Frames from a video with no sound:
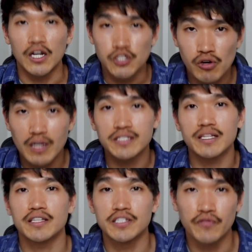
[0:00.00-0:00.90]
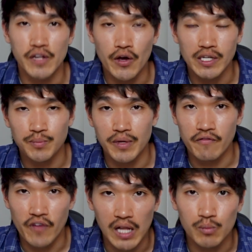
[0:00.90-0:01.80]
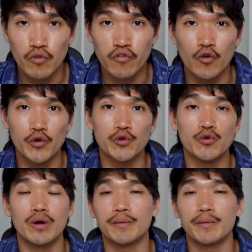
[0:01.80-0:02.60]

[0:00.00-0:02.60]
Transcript: I trust that this video has been valuable for you.